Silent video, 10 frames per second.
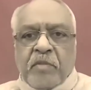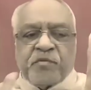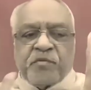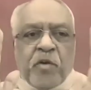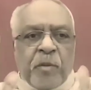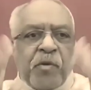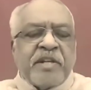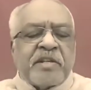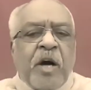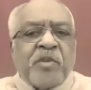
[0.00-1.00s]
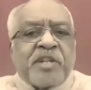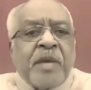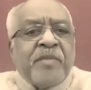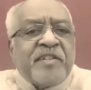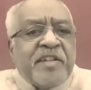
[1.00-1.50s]
These 4 points, how much
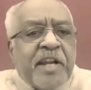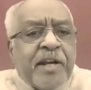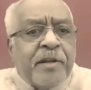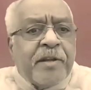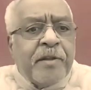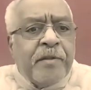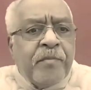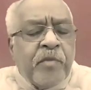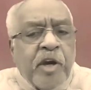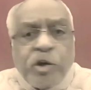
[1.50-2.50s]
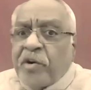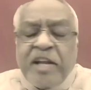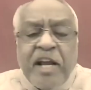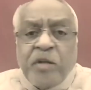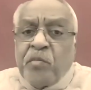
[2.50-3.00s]
time does it take? It
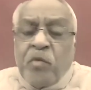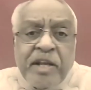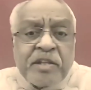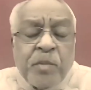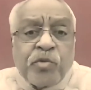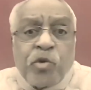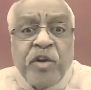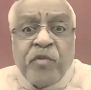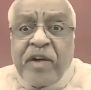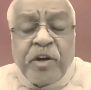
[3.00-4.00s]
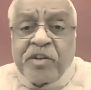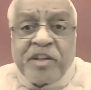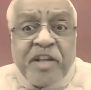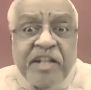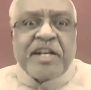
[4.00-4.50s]
won't take more than some 25 to
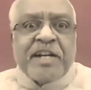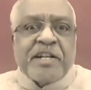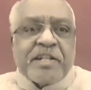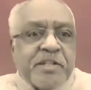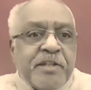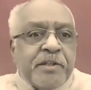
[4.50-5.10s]
30 seconds.